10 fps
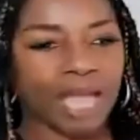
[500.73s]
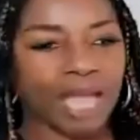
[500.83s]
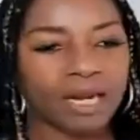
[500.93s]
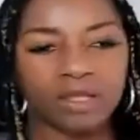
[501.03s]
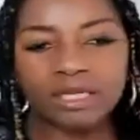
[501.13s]

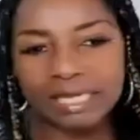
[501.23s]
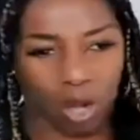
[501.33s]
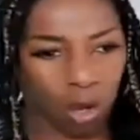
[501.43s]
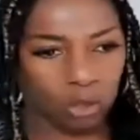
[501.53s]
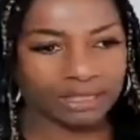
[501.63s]
I don't need a
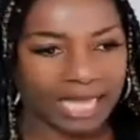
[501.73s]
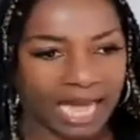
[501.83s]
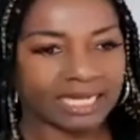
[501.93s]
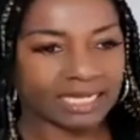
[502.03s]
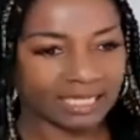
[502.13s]
whole
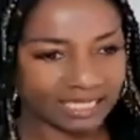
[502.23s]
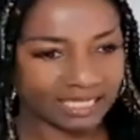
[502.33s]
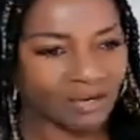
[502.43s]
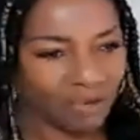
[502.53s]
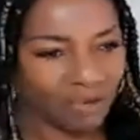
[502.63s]
lot of, you
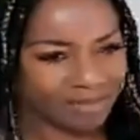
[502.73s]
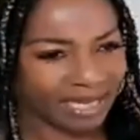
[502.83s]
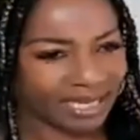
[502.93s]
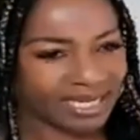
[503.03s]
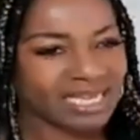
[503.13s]
know what I mean?